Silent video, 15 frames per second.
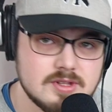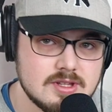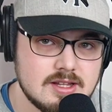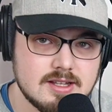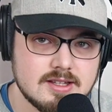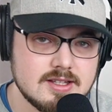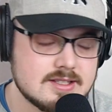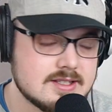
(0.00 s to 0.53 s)

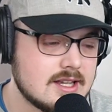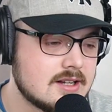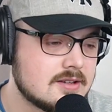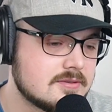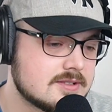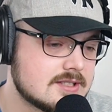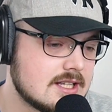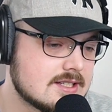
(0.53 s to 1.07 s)
like this kind
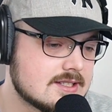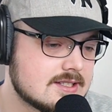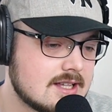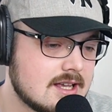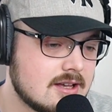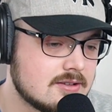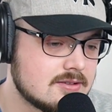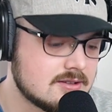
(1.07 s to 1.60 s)
of sus
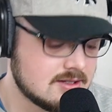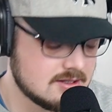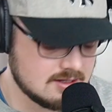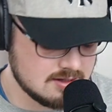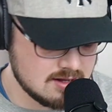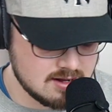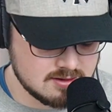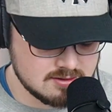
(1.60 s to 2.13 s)
sound,
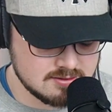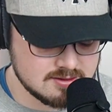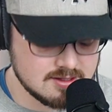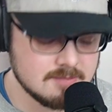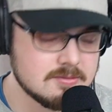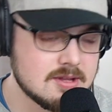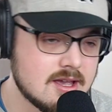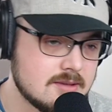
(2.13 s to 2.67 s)
and then
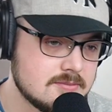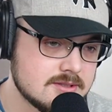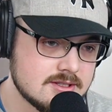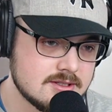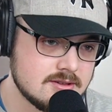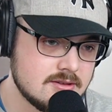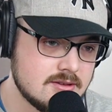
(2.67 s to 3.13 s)
sometimes,